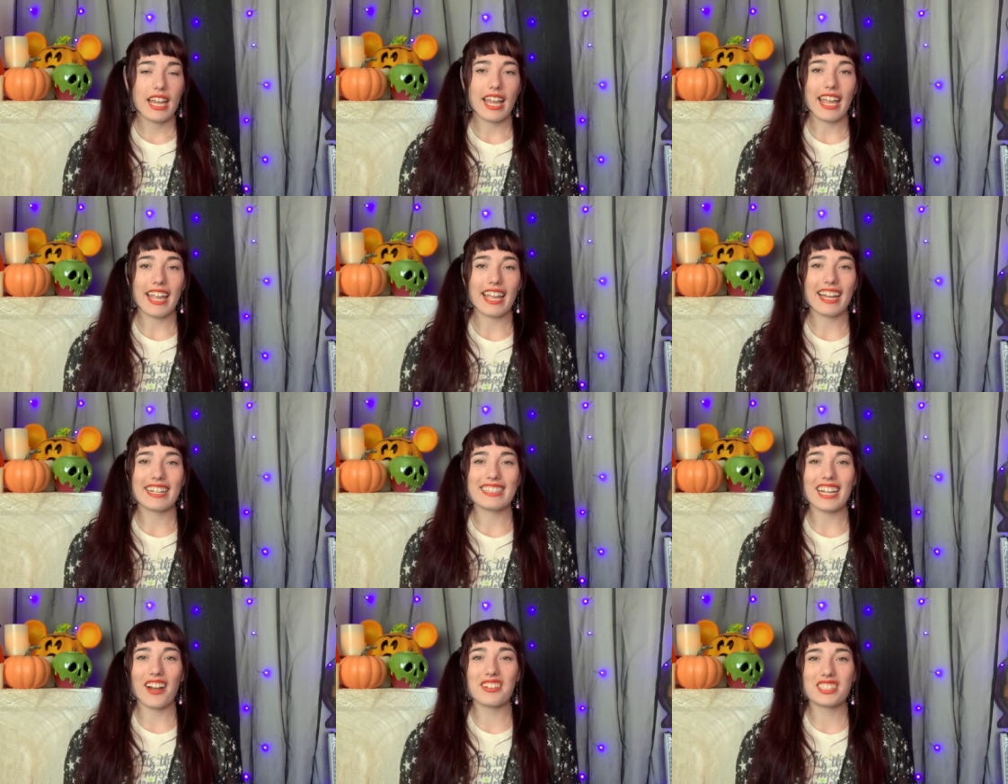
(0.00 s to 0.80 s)

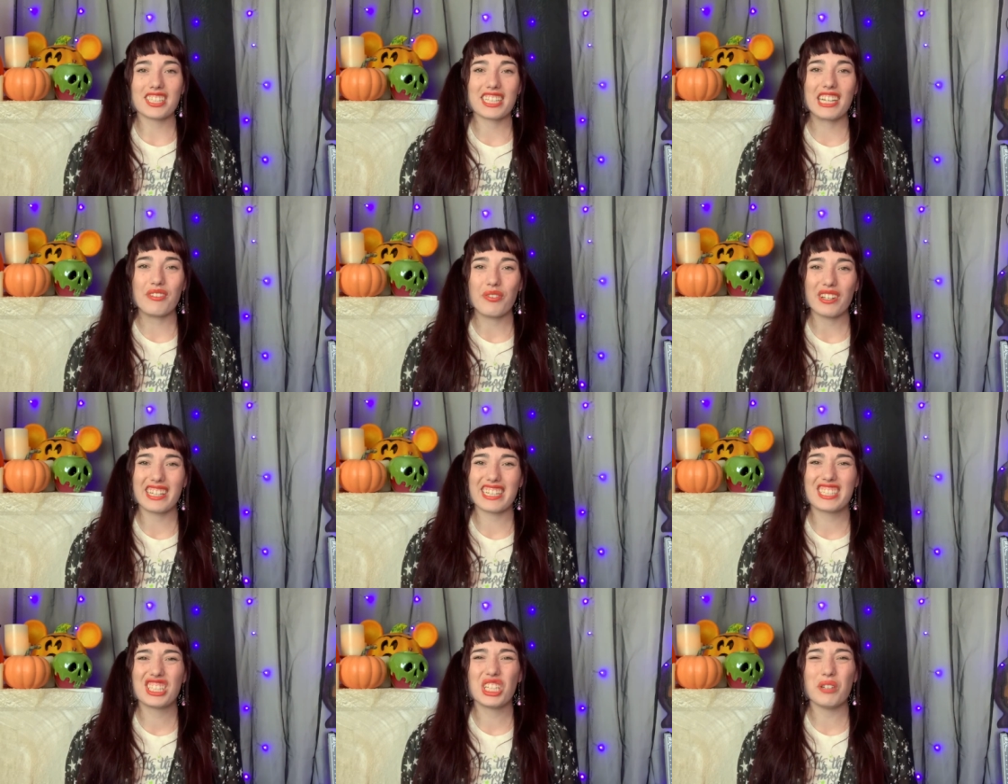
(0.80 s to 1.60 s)
And I was looking for the
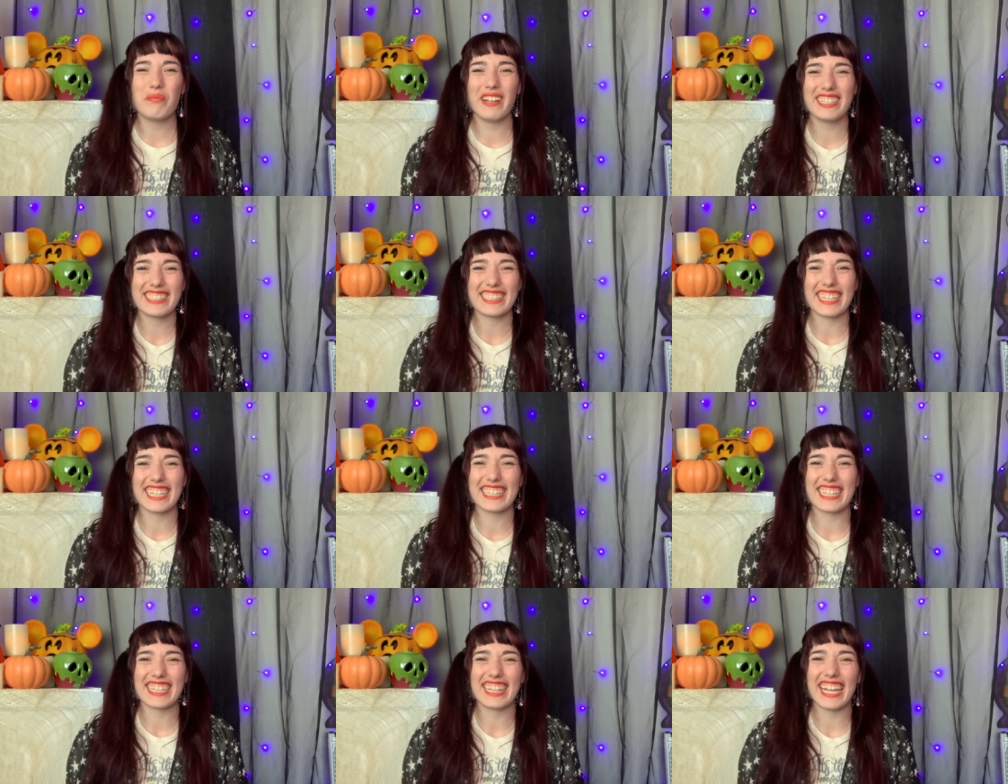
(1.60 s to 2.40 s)
cheapest
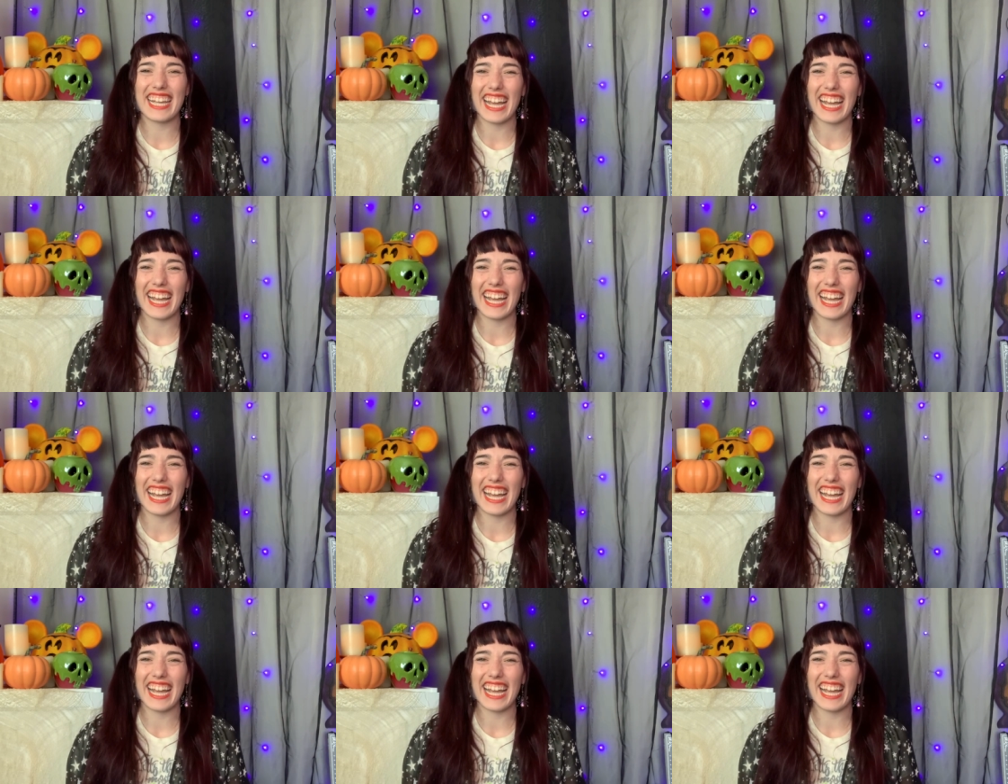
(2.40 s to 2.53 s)
thing that they